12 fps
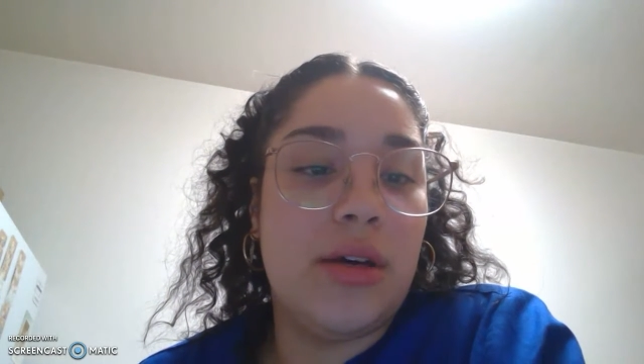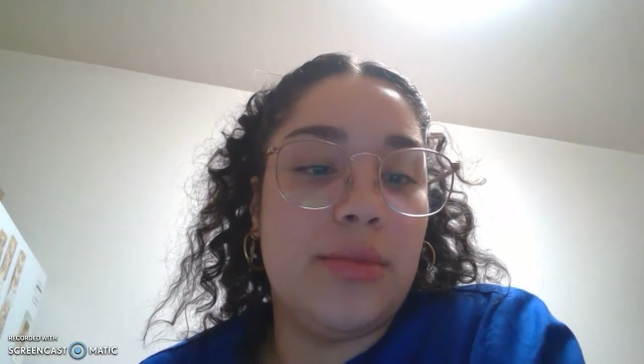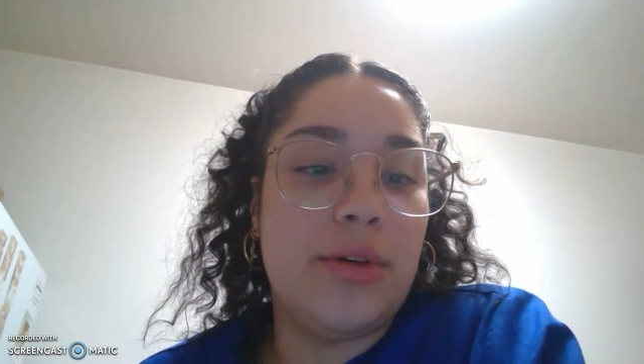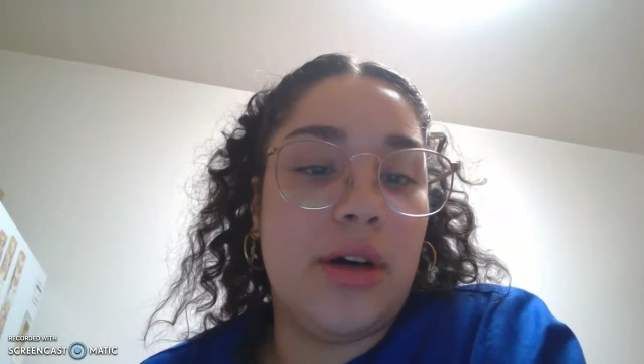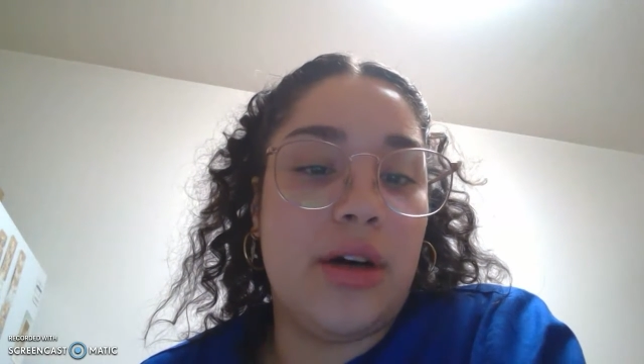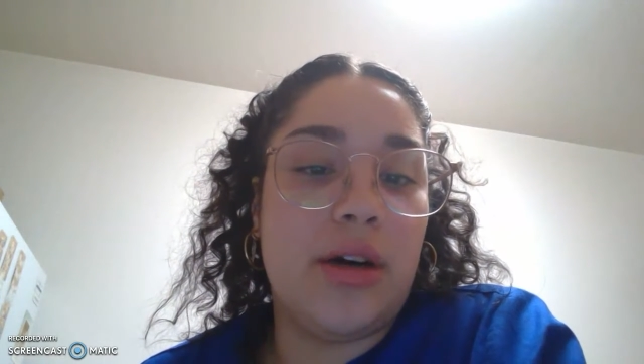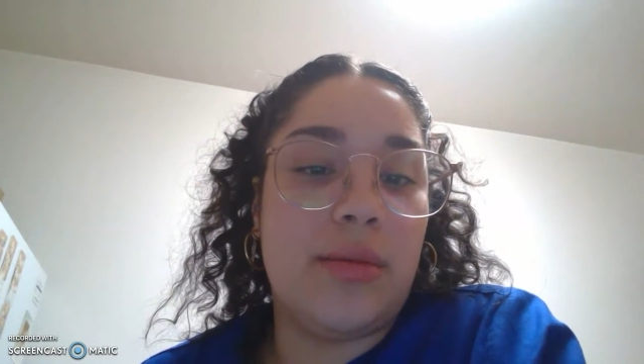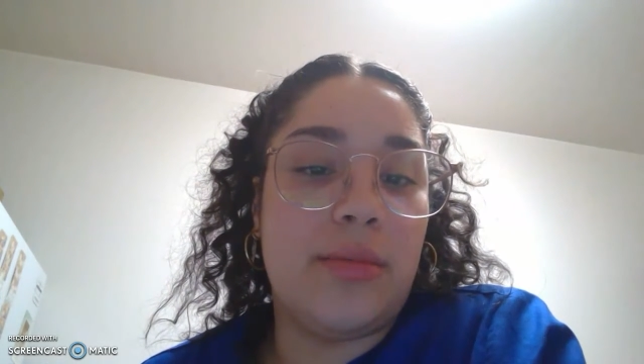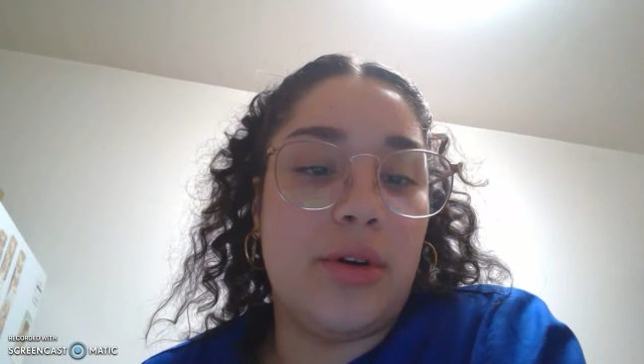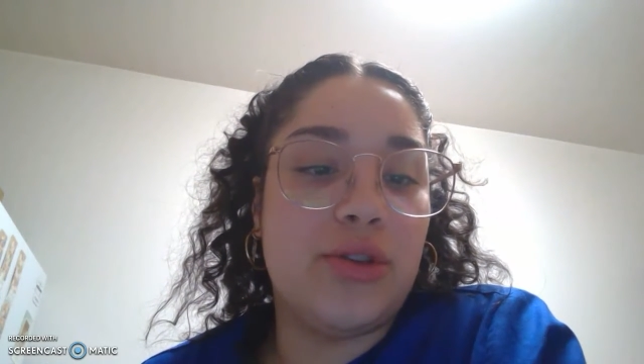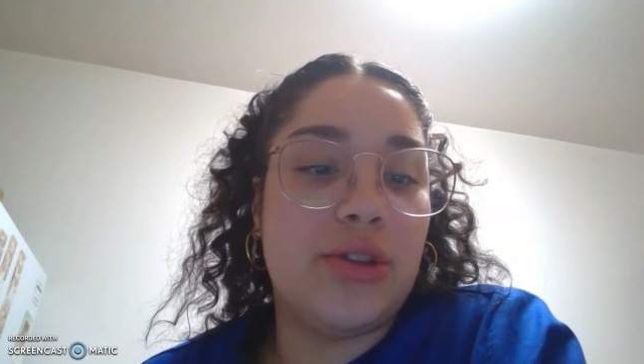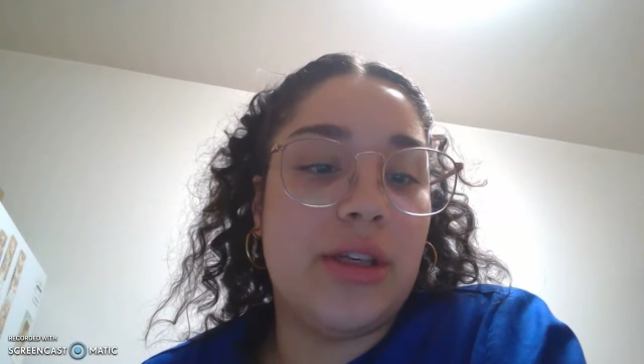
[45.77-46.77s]

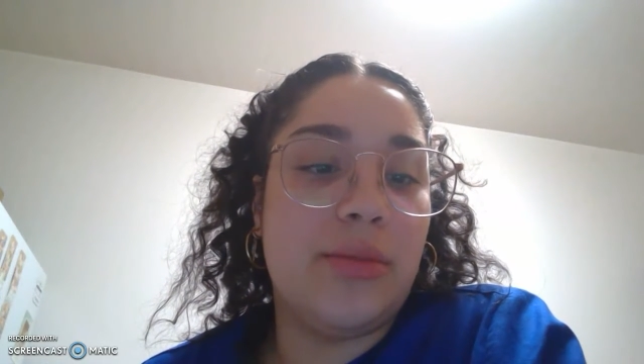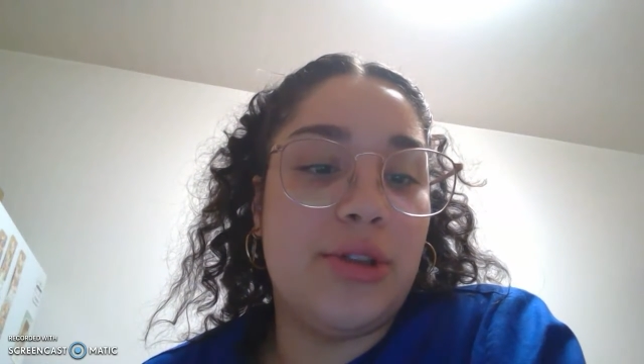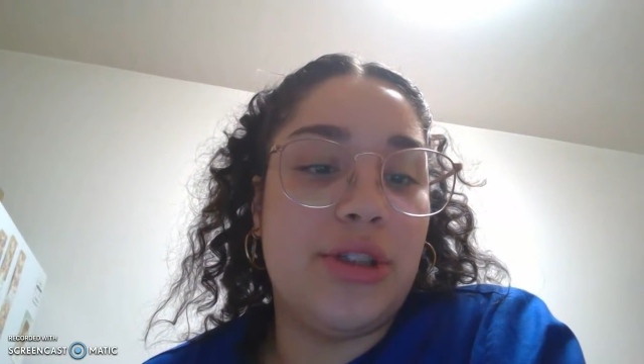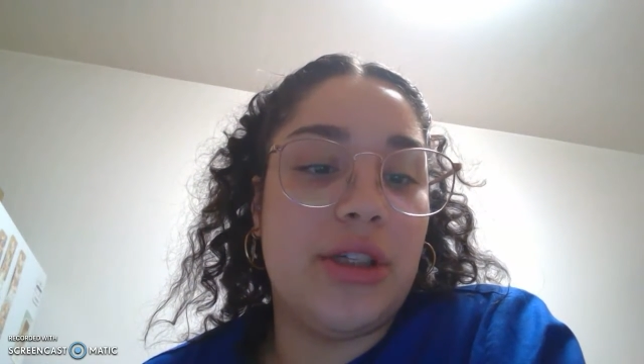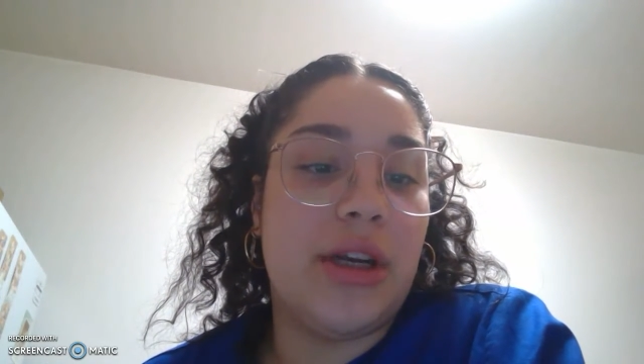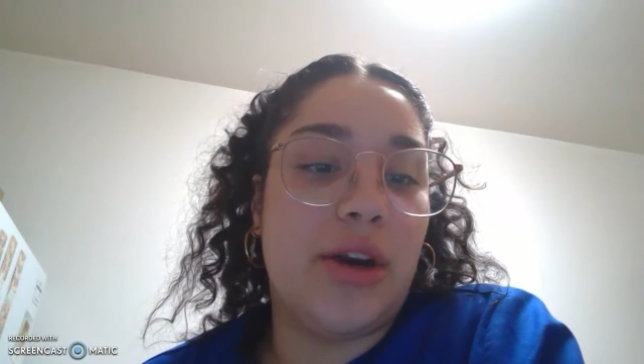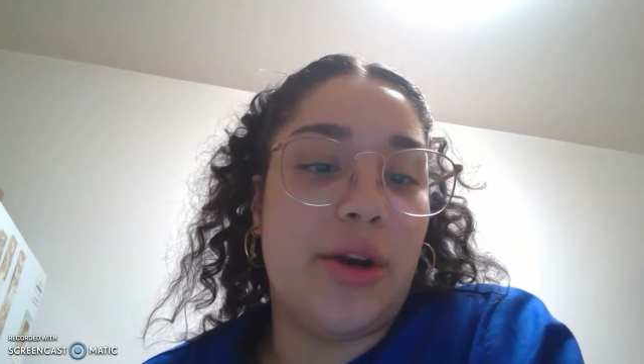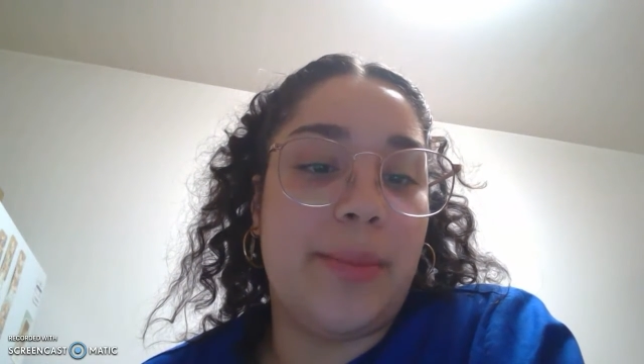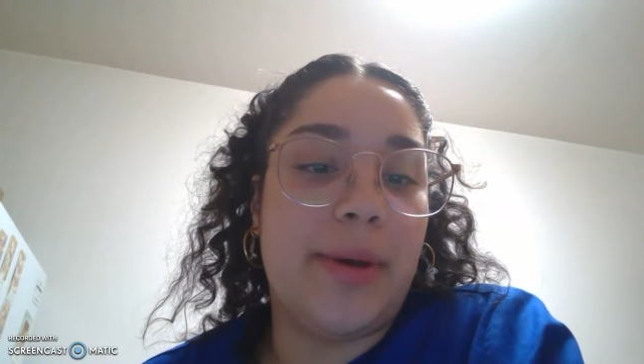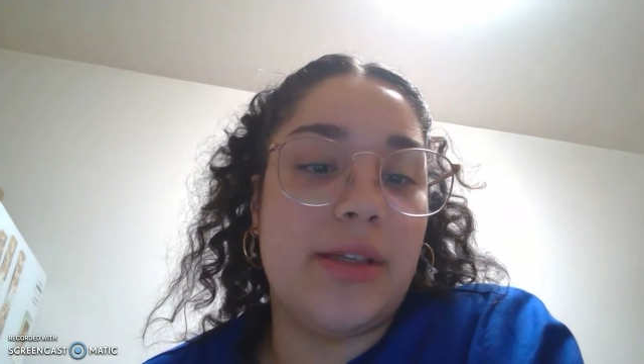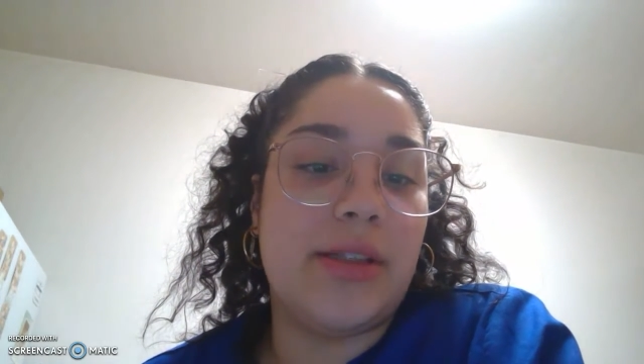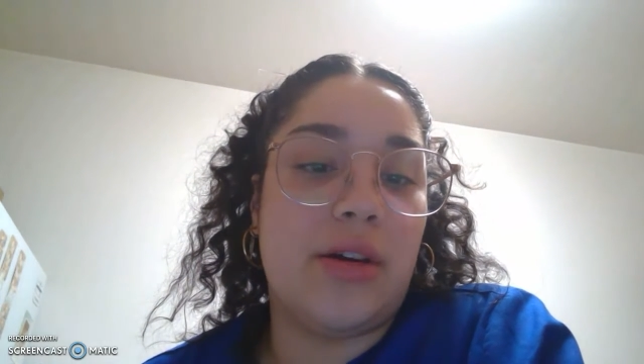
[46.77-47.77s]
machine and are
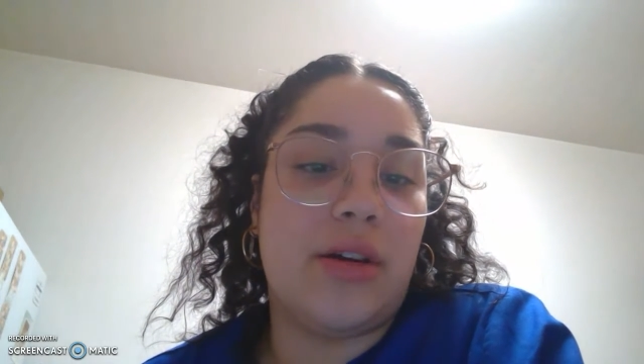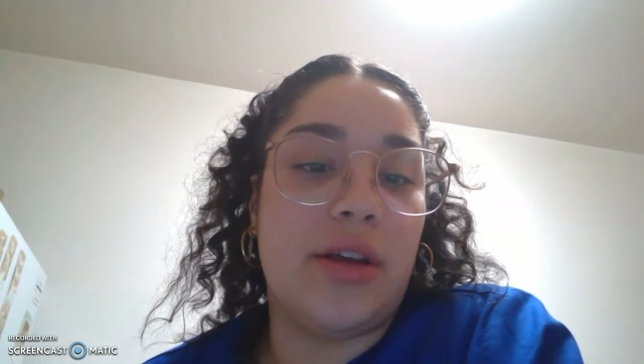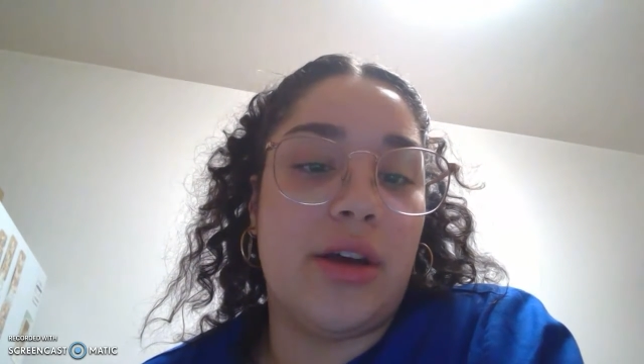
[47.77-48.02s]
based on